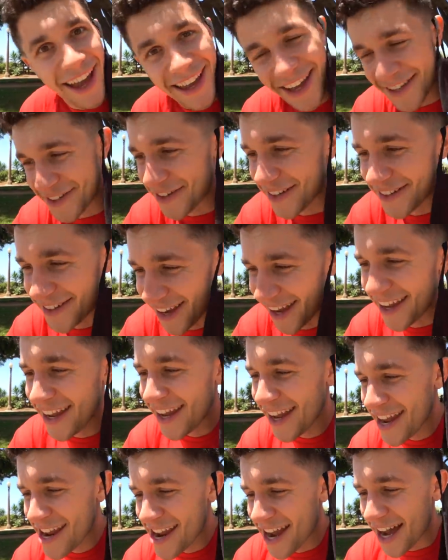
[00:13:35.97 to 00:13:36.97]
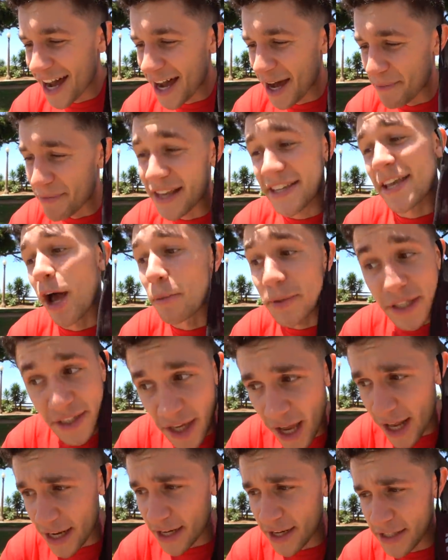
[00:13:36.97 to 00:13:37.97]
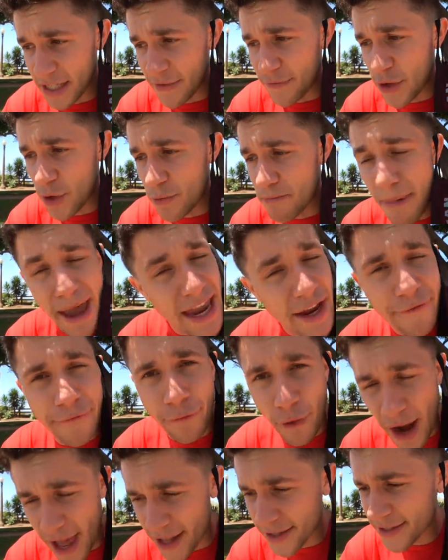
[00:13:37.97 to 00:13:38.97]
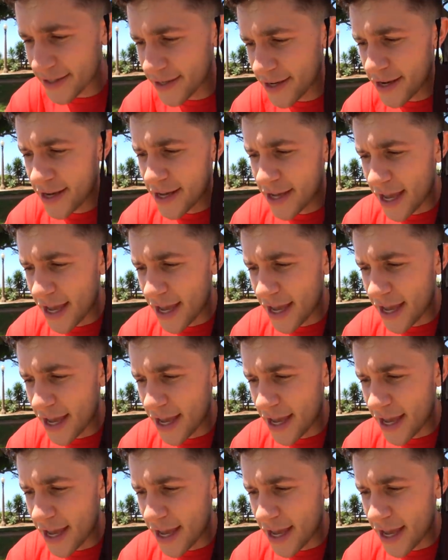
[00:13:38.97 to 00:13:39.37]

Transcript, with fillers: I guess you could say. Um, this helps a ton, because if you make friends,